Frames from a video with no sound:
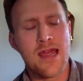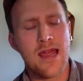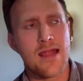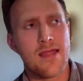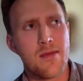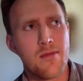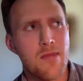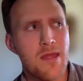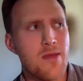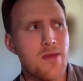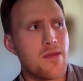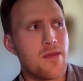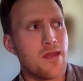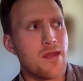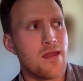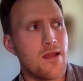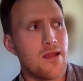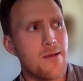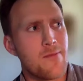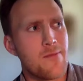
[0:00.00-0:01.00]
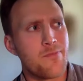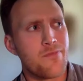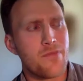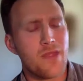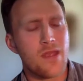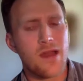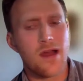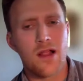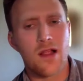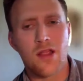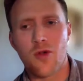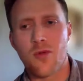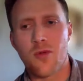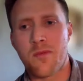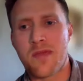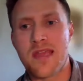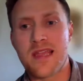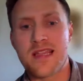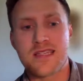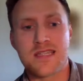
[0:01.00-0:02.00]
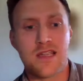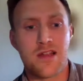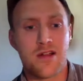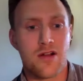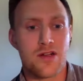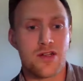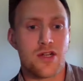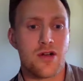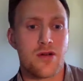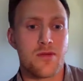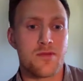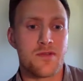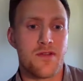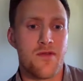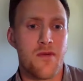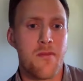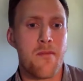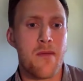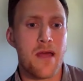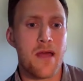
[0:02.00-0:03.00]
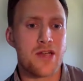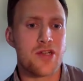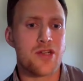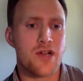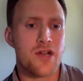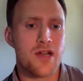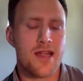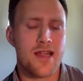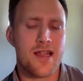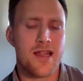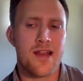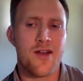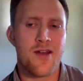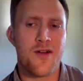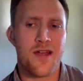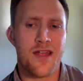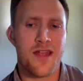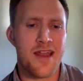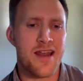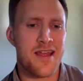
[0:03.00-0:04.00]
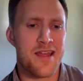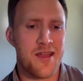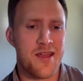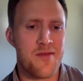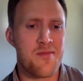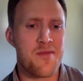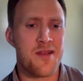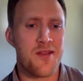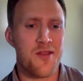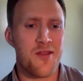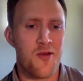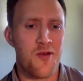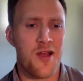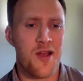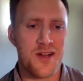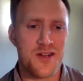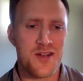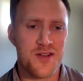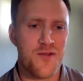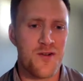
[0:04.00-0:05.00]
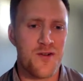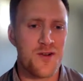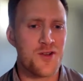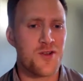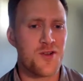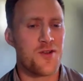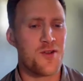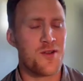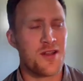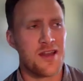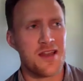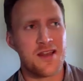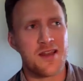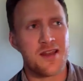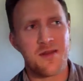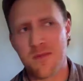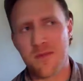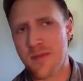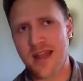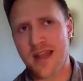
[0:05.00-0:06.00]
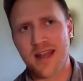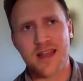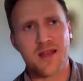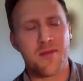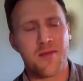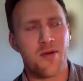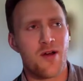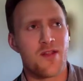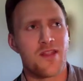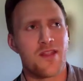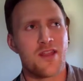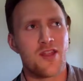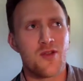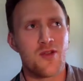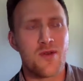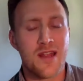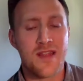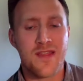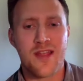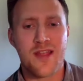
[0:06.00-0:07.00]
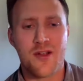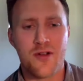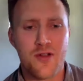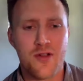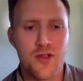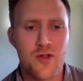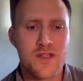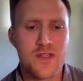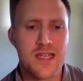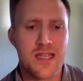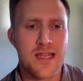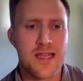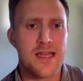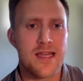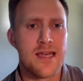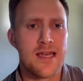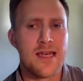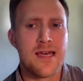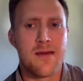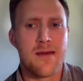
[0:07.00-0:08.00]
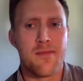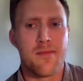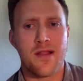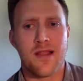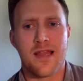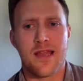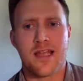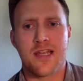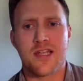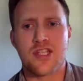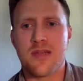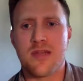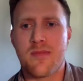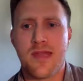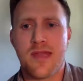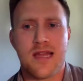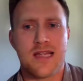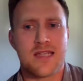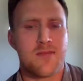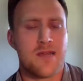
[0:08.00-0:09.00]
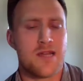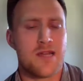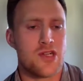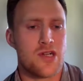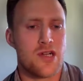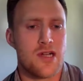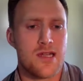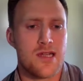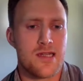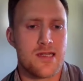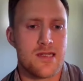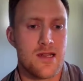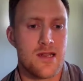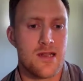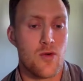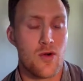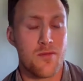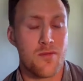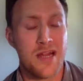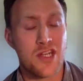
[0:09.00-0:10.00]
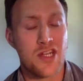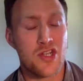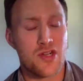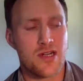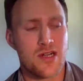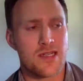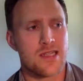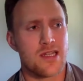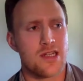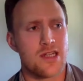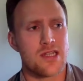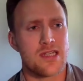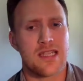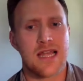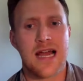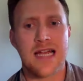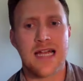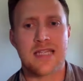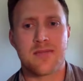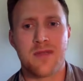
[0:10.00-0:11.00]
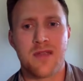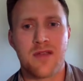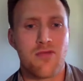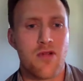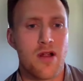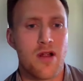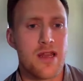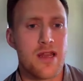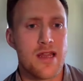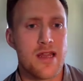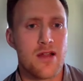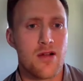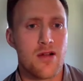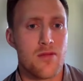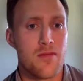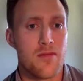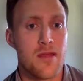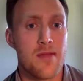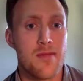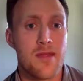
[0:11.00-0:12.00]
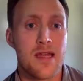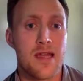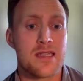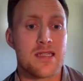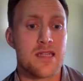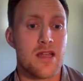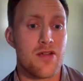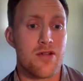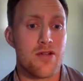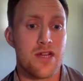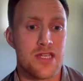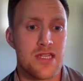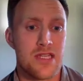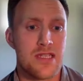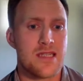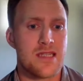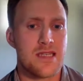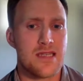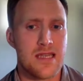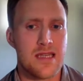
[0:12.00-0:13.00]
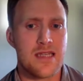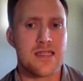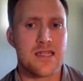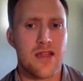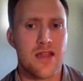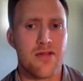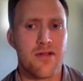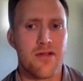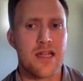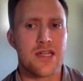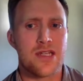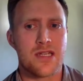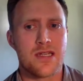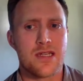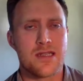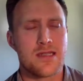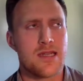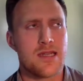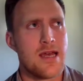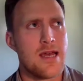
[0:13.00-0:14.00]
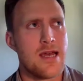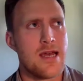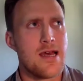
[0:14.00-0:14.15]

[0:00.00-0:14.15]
And then maybe a little piece here in terms of a metric. Again, it can be a little controversial, and then depending upon the unit that you're using, but like a GPS metric or metrics such as high speed running or maybe accelerations and decelerations,